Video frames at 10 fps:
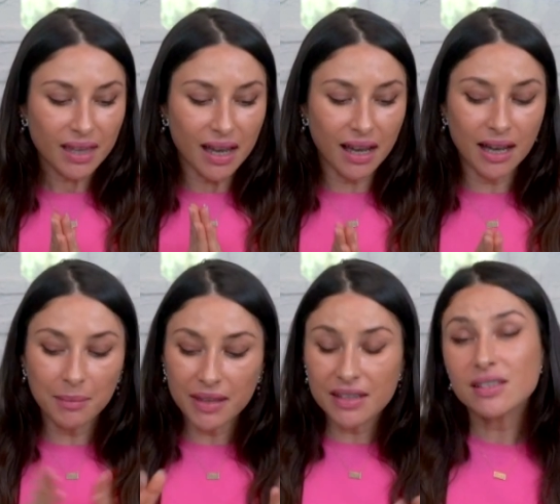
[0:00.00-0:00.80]
Um,
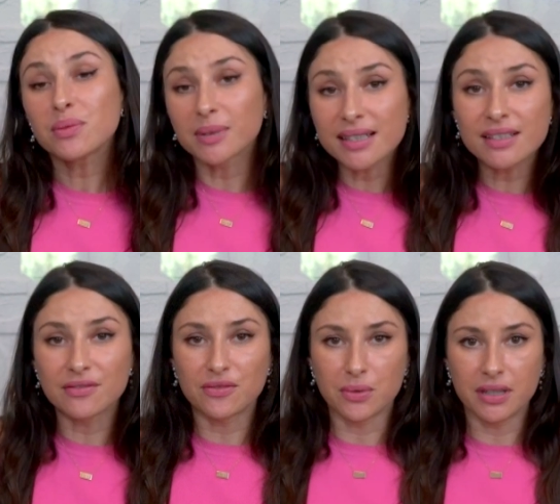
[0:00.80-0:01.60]
there's a reason
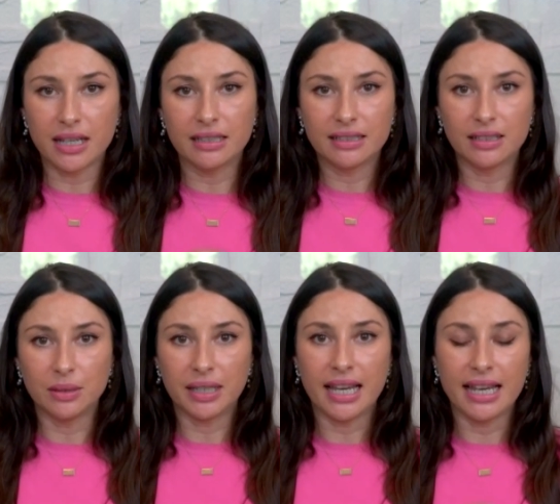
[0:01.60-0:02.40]
for that,
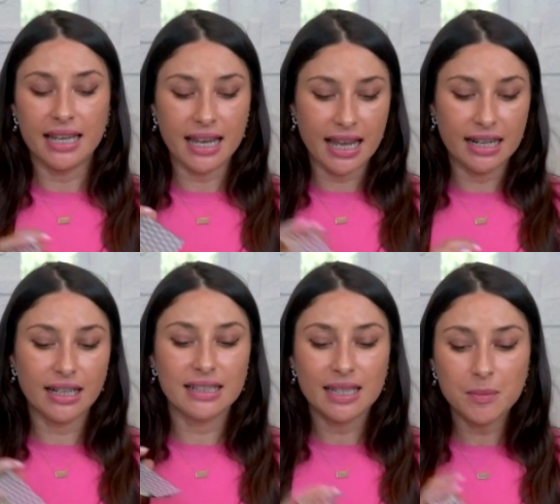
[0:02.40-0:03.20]
okay? And
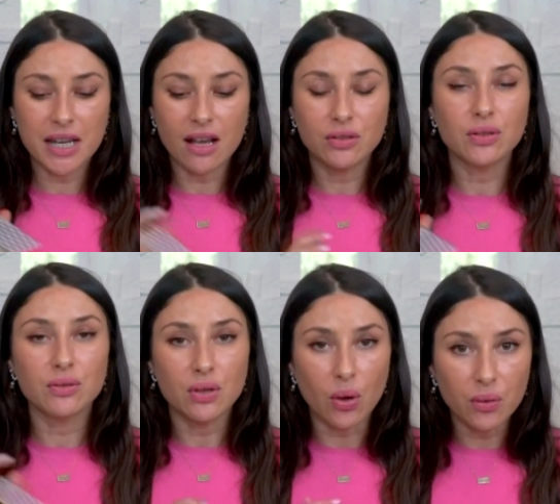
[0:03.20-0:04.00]
deep down, you
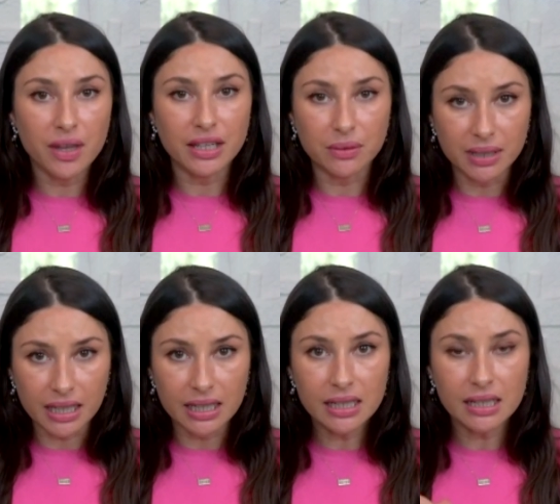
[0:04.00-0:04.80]
know that you
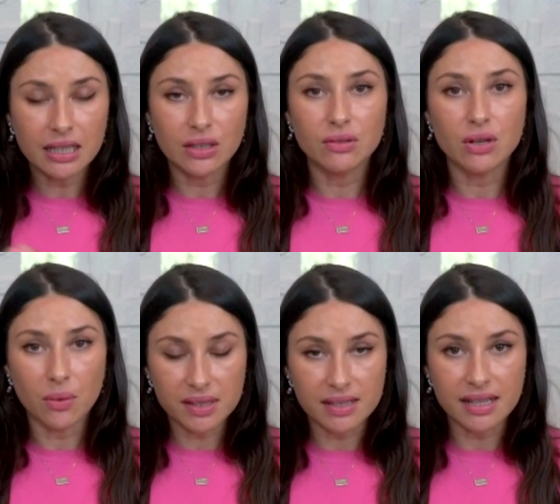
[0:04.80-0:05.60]
need it, you know
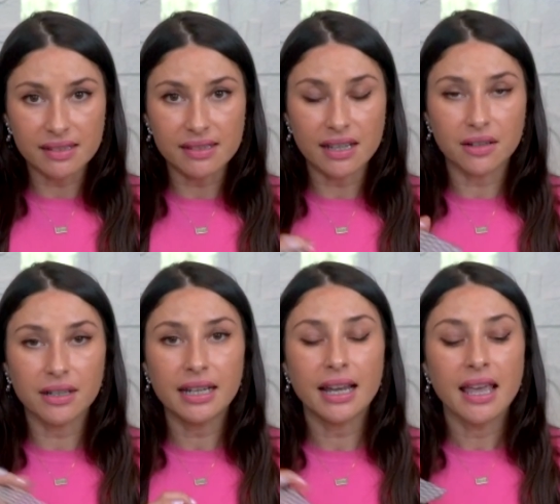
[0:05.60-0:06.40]
it's
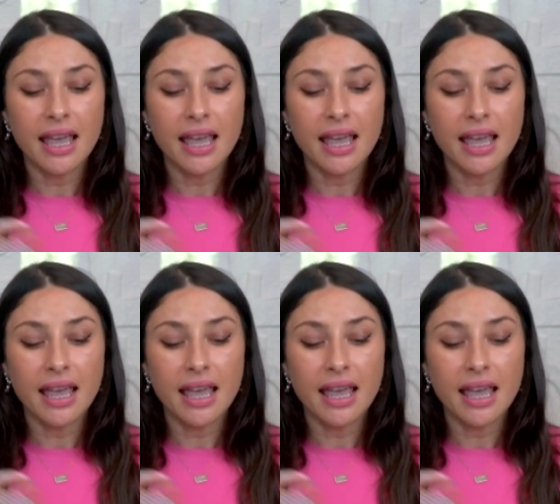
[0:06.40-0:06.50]
necessary